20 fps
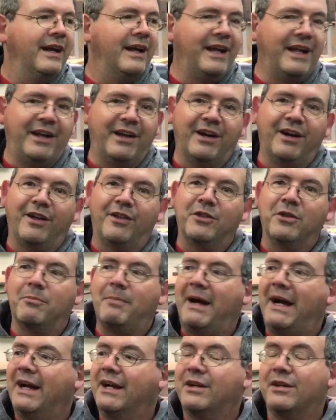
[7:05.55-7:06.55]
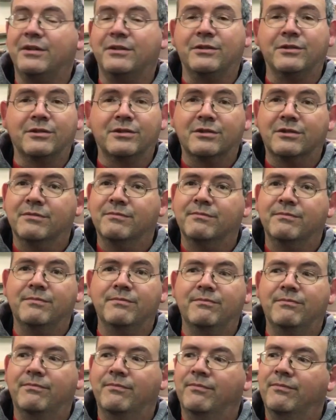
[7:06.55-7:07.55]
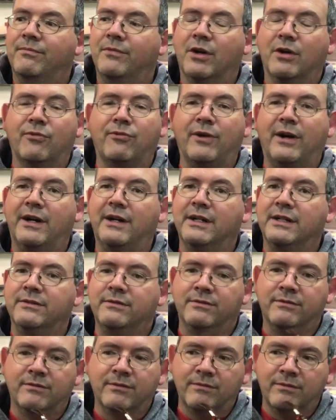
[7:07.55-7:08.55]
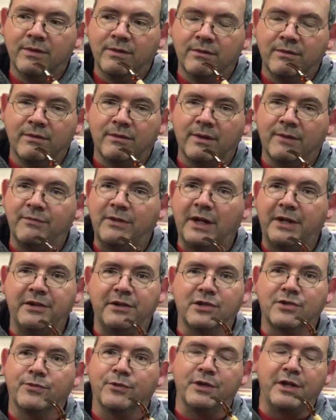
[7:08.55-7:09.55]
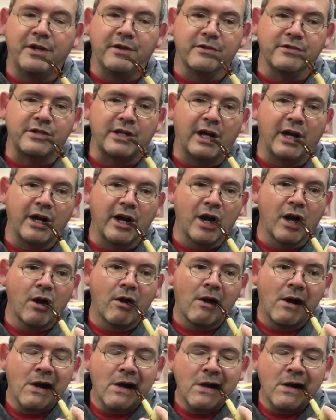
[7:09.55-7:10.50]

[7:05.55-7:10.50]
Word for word: And uh, the tobaccos are fine. I've done this for years out here.